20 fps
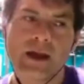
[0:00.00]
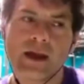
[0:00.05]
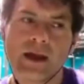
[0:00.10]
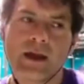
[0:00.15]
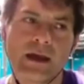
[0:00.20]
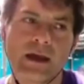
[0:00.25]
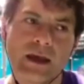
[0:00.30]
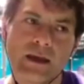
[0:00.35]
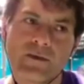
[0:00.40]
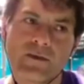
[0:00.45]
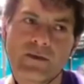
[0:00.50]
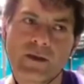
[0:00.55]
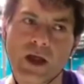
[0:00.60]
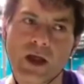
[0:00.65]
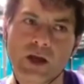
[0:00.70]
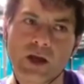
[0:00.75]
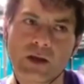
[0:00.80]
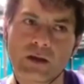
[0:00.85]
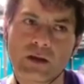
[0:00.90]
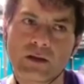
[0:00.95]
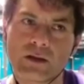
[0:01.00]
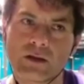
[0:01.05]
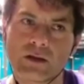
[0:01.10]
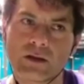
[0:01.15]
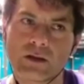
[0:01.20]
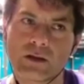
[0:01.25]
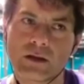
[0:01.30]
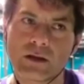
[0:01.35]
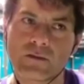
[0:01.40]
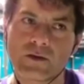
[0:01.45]
even though
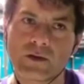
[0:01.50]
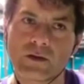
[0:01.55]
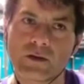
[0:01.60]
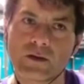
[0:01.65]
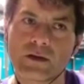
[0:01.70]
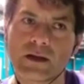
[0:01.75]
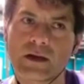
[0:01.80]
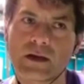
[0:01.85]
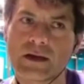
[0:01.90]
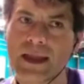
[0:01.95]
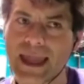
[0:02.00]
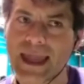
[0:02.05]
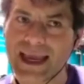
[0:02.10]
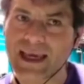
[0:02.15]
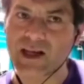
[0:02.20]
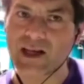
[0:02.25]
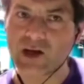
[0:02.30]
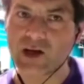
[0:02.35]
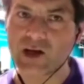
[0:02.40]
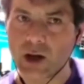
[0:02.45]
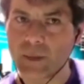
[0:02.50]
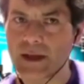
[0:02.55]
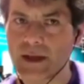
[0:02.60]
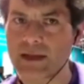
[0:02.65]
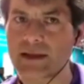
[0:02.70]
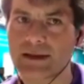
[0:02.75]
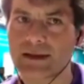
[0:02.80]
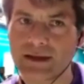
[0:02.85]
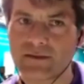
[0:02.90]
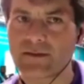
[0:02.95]
if you did an
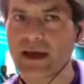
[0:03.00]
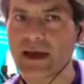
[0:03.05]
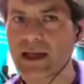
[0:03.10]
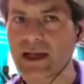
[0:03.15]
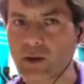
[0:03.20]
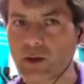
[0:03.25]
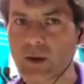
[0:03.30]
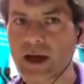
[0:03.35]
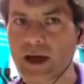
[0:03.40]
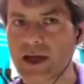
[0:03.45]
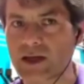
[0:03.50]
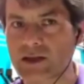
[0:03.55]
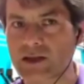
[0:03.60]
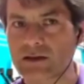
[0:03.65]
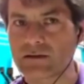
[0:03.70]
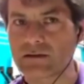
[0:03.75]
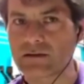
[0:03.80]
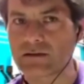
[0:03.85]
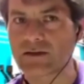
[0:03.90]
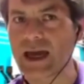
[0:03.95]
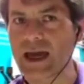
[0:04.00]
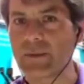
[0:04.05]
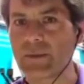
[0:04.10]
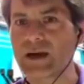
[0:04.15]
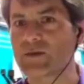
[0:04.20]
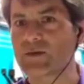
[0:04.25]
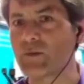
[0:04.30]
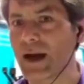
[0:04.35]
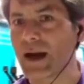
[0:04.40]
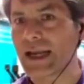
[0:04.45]
economic evaluation of how
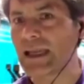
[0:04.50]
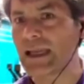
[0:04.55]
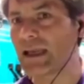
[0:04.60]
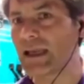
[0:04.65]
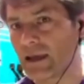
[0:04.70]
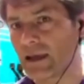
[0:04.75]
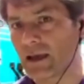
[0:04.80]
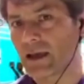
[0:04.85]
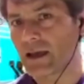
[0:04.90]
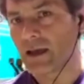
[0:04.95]
much money